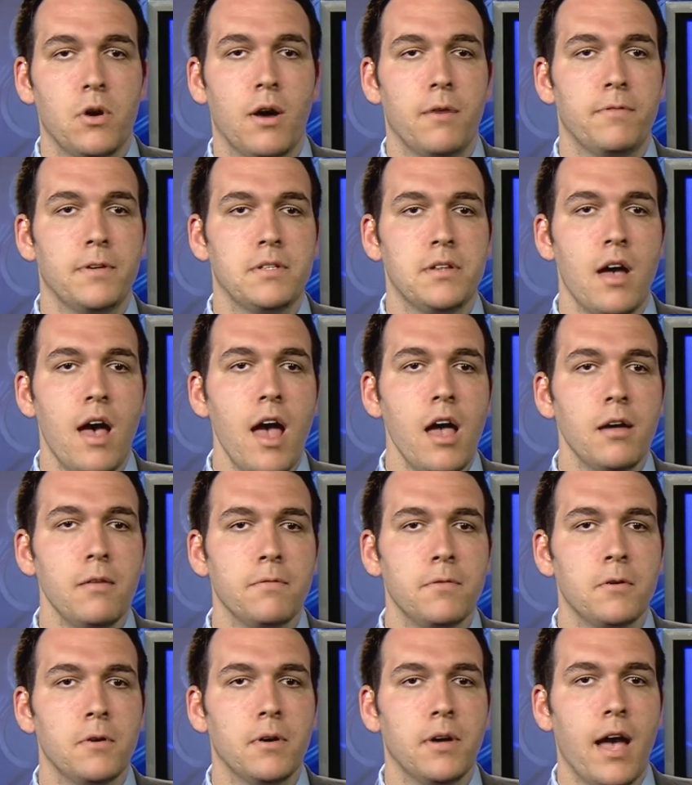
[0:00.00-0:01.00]
Our
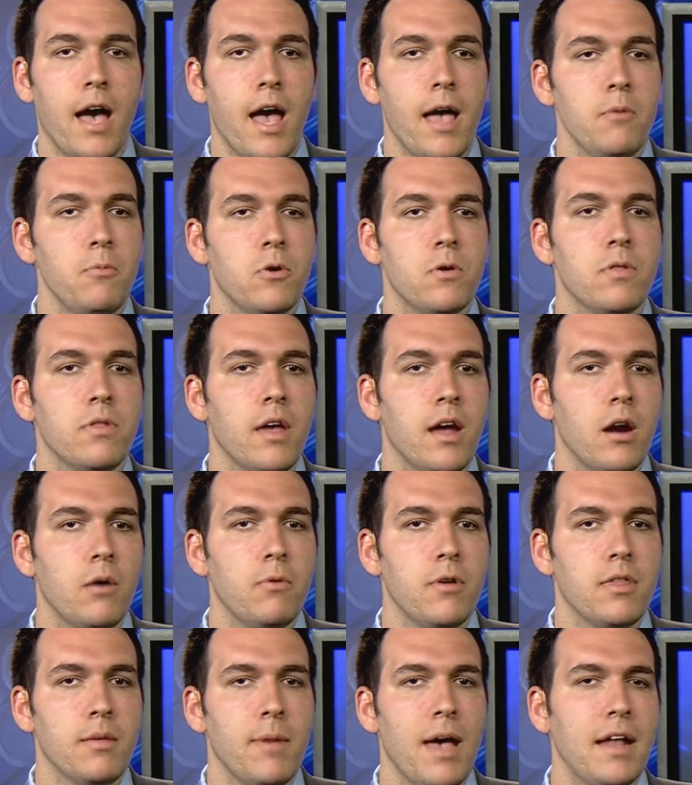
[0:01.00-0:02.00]
photographer and I were there
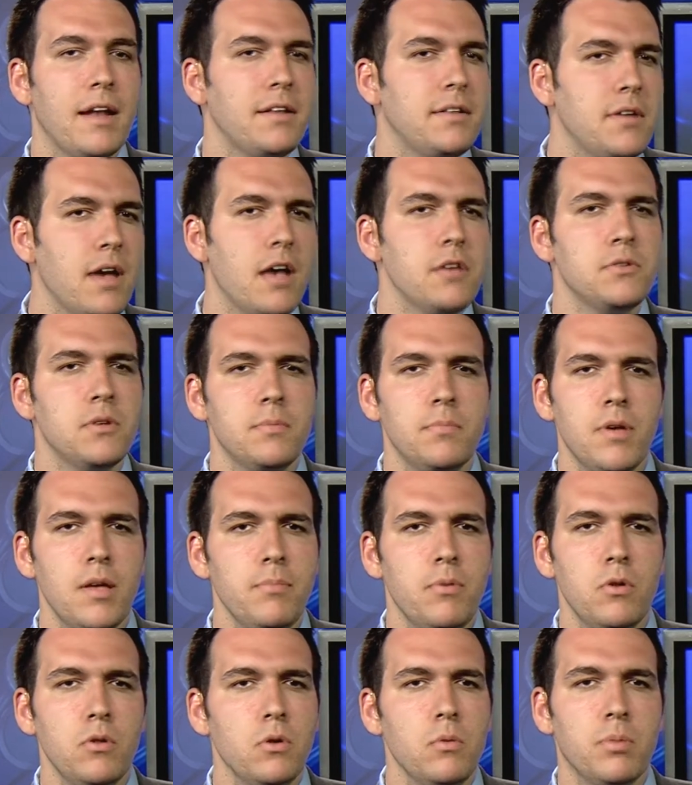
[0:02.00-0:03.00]
with about a dozen
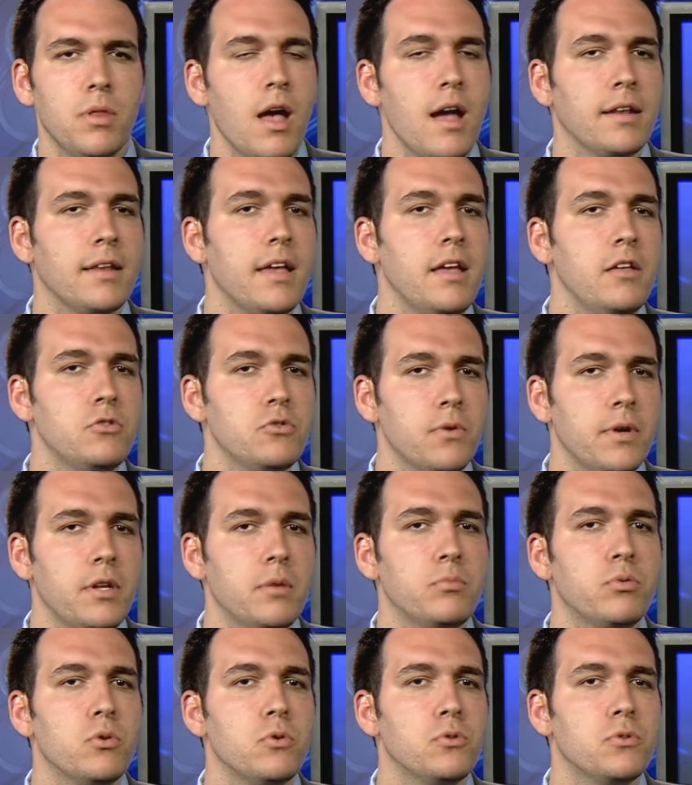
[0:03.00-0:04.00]
people who blocked entry to
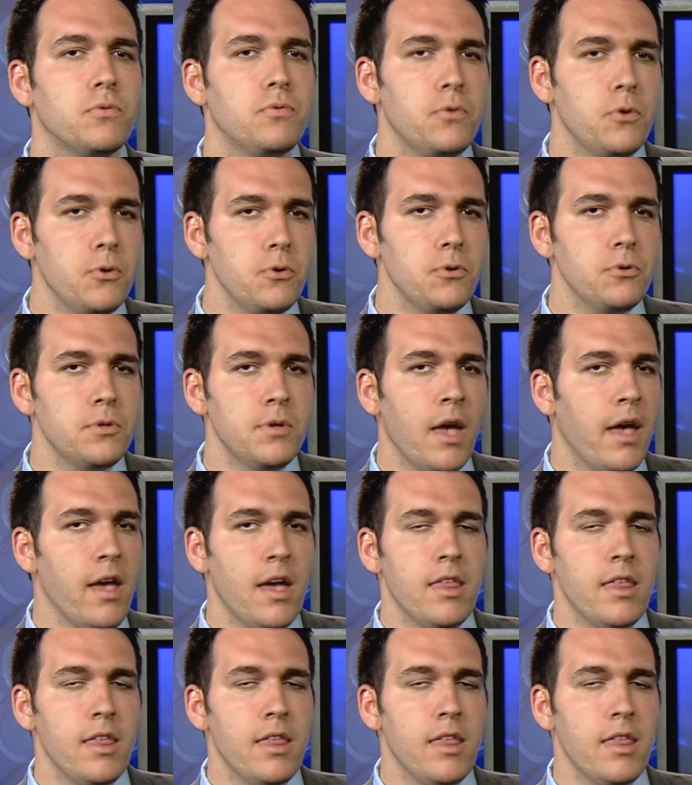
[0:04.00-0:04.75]
Bruce Foods.